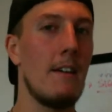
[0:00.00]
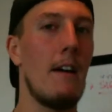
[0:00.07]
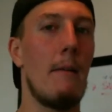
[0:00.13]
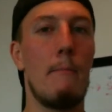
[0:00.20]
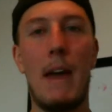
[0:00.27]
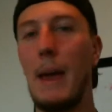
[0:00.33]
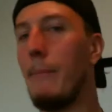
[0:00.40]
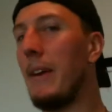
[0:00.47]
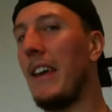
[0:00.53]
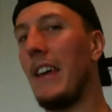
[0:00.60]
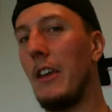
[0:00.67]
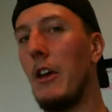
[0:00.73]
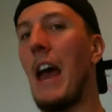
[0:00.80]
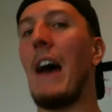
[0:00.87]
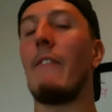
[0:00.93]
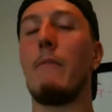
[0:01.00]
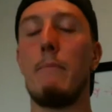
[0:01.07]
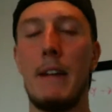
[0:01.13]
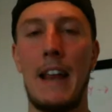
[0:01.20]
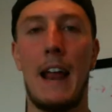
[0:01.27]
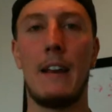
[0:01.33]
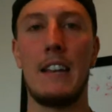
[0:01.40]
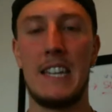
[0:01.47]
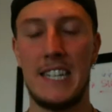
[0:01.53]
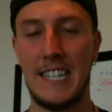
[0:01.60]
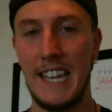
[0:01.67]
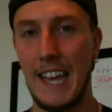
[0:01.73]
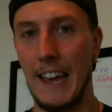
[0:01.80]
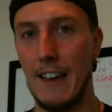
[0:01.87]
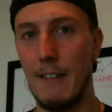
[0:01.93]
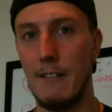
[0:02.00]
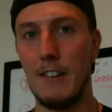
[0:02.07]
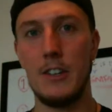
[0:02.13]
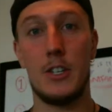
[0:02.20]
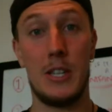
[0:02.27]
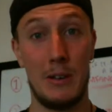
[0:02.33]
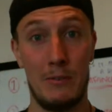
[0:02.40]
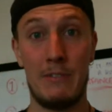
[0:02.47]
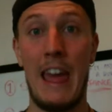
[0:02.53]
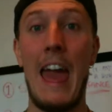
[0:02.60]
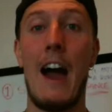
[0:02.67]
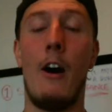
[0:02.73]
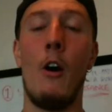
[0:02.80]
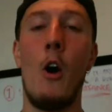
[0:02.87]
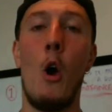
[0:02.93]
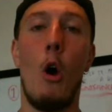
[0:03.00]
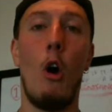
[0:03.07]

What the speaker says: and maybe you haven't been able to see it till now,